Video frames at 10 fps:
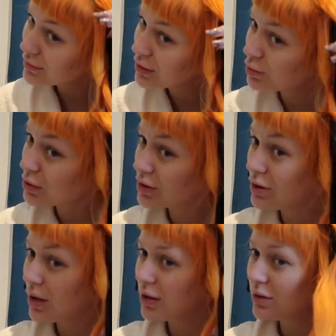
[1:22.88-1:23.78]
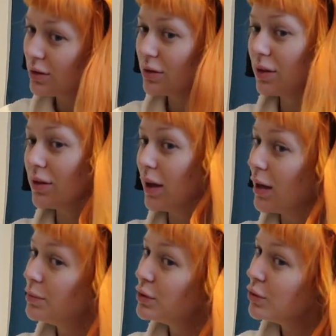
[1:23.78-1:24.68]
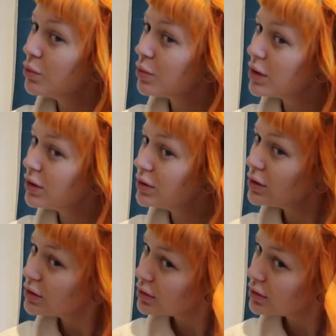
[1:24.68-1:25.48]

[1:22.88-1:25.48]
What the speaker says: this was not the absolute worst.